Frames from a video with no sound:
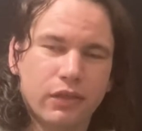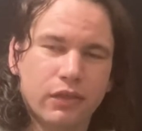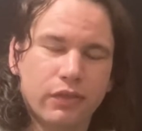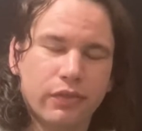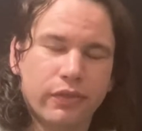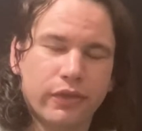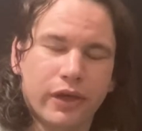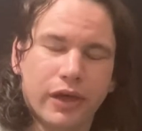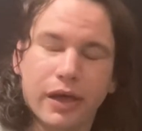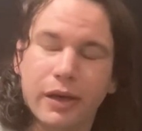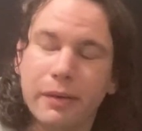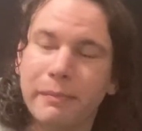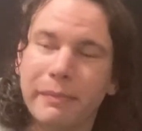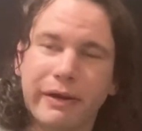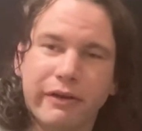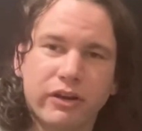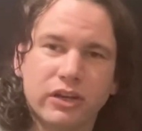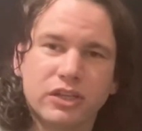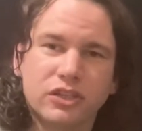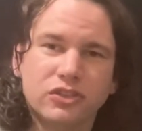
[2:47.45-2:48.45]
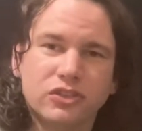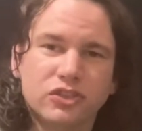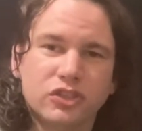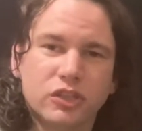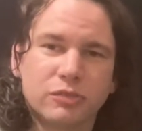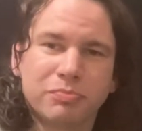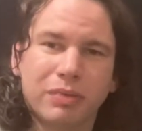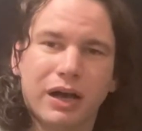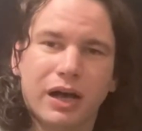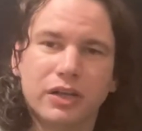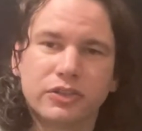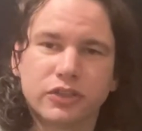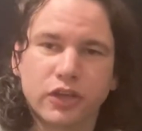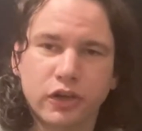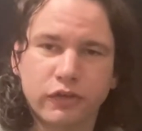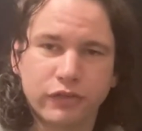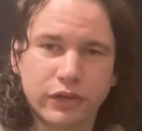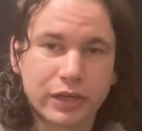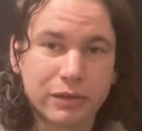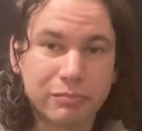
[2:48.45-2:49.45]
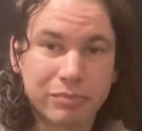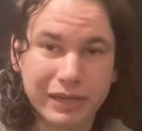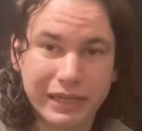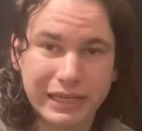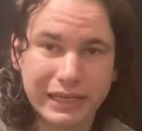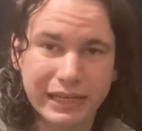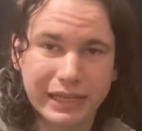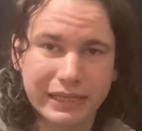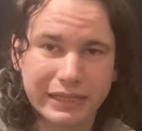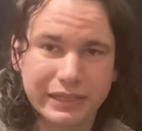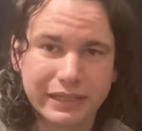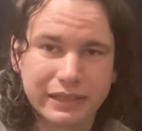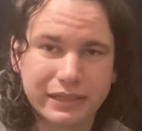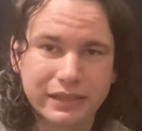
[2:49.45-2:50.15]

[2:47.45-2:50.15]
that Americans just pass over completely.